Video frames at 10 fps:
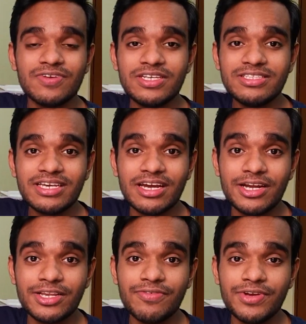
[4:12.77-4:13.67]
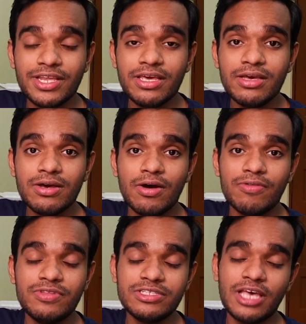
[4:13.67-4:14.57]
far as the connectivity
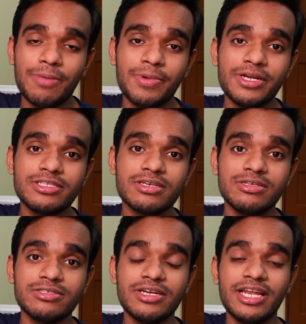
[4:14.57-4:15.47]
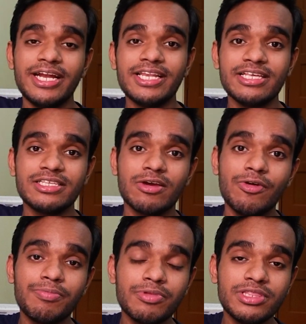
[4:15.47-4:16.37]
of this iPad is concerned, it has
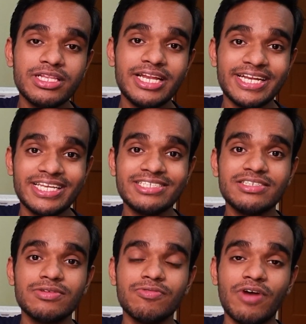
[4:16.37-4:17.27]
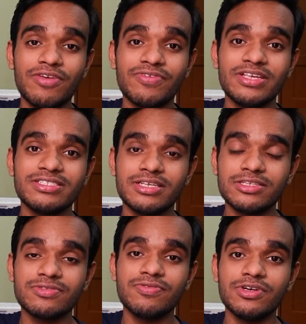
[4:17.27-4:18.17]
equipped with the latest Wi-Fi
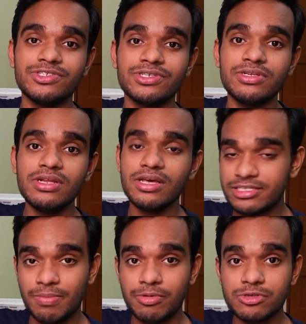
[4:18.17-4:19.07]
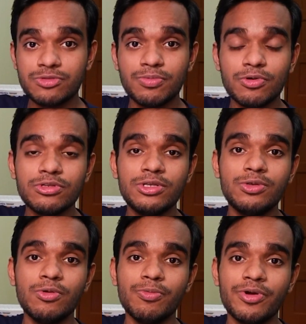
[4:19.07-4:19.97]
6 version. It supports
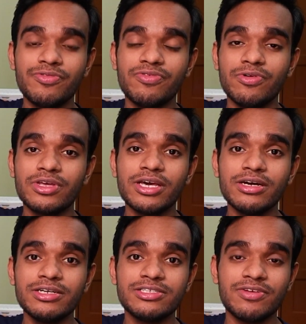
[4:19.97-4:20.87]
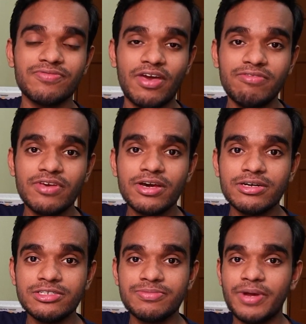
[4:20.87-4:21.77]
both 2.4 GHz and 5
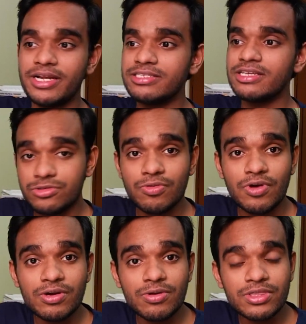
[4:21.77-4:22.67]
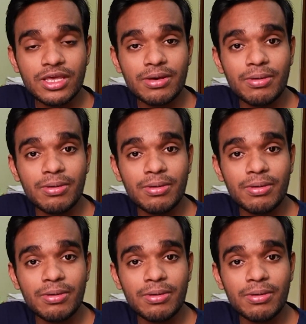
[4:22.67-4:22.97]
GHz bands. Also, one good thing